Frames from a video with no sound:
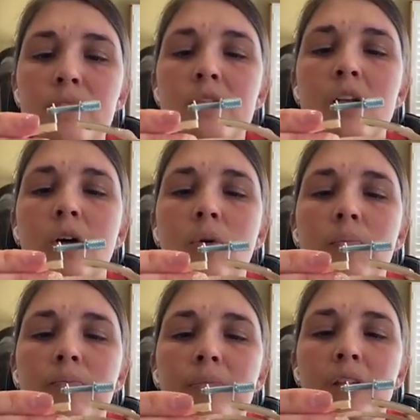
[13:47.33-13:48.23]
So
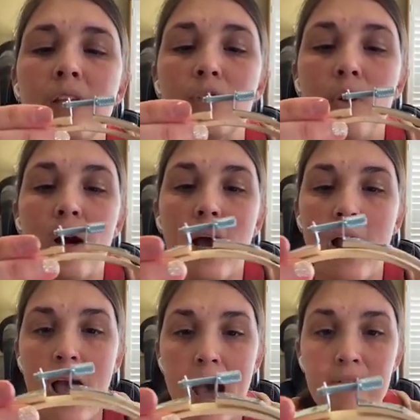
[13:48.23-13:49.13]
if you are
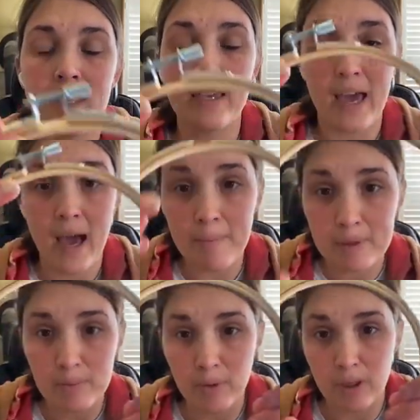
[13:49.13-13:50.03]
having
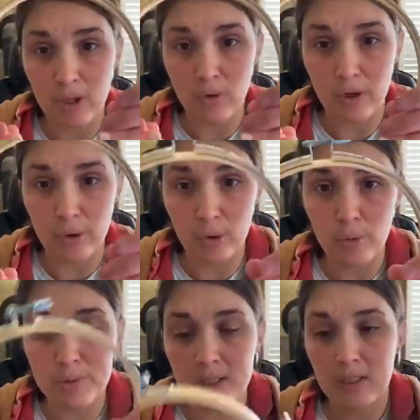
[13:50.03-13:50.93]
gaps with your
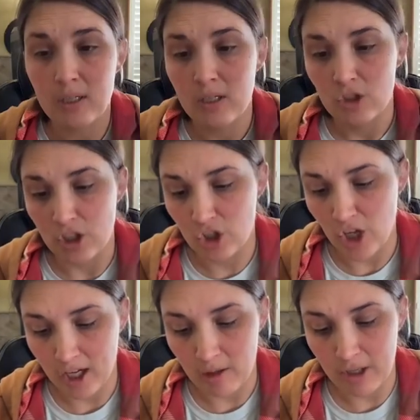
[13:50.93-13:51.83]
hoops, just
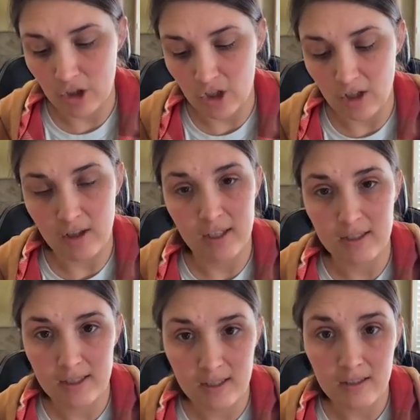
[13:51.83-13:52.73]
check and make sure that
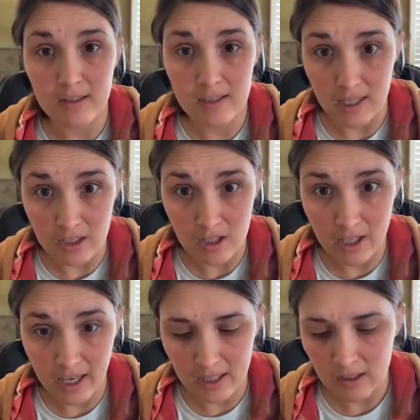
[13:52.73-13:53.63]
it's centered
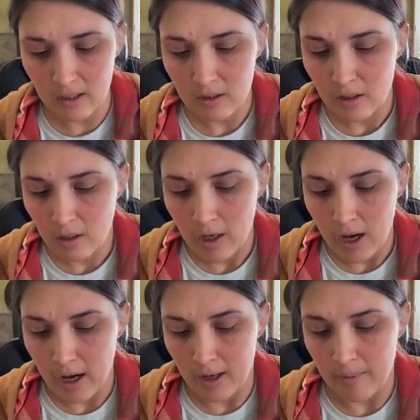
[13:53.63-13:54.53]
again.
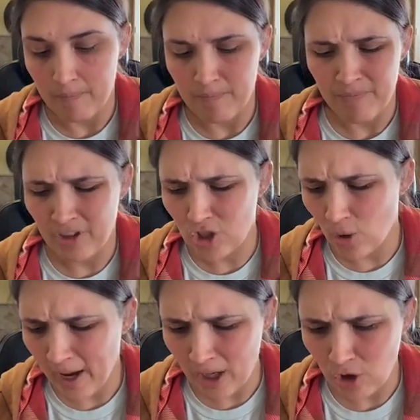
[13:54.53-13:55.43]
The
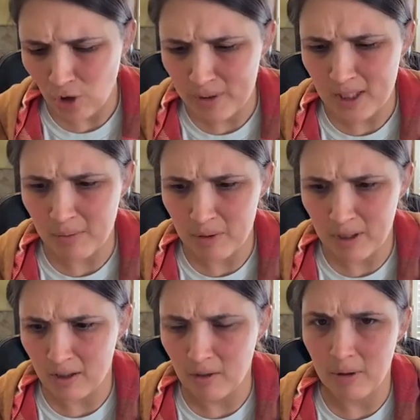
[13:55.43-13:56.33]
Joanne hoops seem to
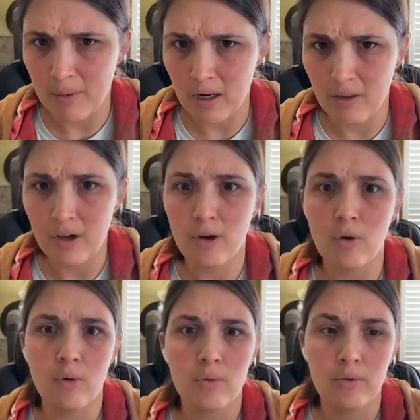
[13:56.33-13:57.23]
be a little bit better
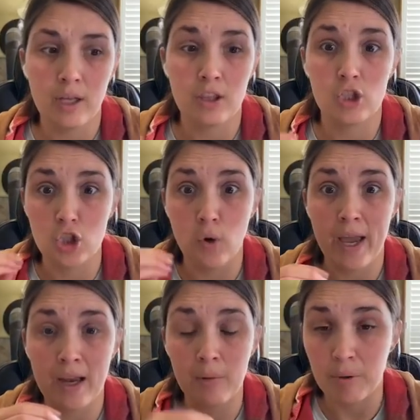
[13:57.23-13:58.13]
though, like the
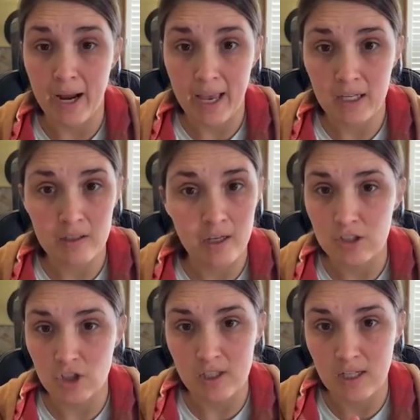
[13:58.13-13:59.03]
Joanne brand,
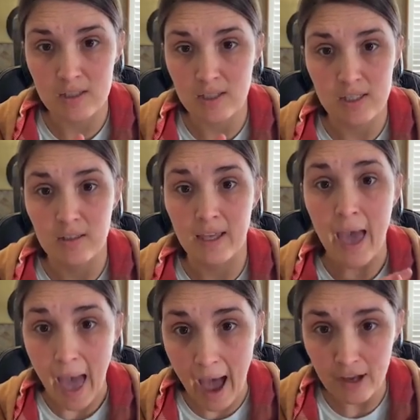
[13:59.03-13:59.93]
not just necessarily
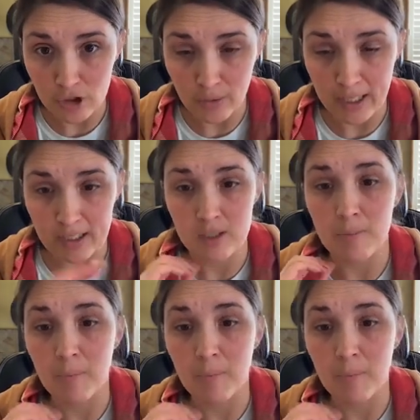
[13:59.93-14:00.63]
at Joann's,